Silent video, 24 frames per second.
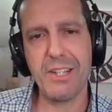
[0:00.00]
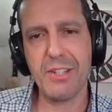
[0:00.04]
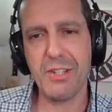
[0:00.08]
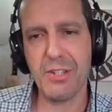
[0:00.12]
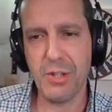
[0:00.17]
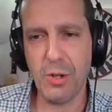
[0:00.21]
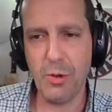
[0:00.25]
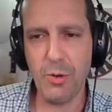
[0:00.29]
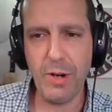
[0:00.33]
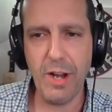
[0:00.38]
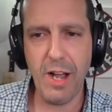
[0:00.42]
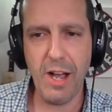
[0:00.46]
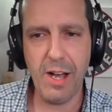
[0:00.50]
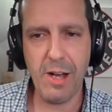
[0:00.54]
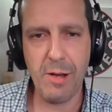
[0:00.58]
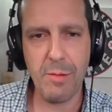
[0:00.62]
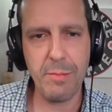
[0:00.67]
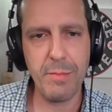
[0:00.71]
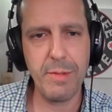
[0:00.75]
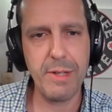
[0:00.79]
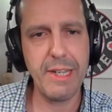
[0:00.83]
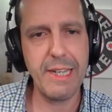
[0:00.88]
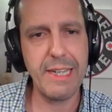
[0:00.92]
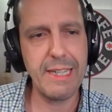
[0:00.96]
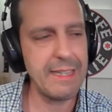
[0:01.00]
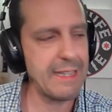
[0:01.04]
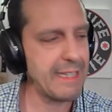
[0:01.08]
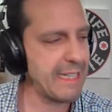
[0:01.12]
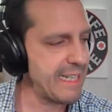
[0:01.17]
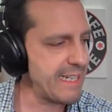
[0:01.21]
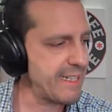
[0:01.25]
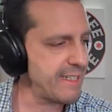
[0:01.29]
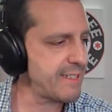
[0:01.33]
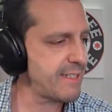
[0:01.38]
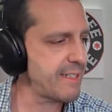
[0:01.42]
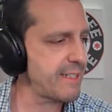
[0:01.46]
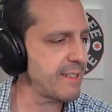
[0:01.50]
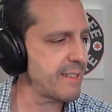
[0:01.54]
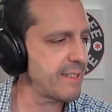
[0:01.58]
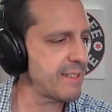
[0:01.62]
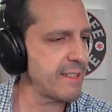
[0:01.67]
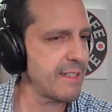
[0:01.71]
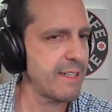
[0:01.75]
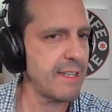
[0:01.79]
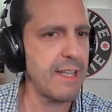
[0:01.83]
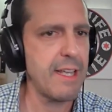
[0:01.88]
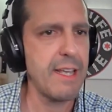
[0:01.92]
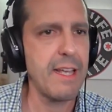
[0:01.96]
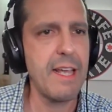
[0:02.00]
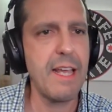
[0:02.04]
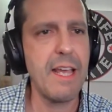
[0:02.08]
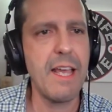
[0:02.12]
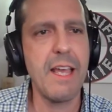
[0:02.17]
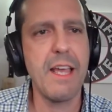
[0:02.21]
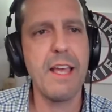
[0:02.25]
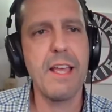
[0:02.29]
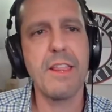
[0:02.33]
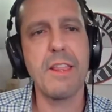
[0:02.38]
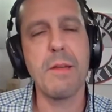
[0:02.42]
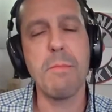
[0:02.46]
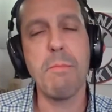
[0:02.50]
SOCOM Elite. The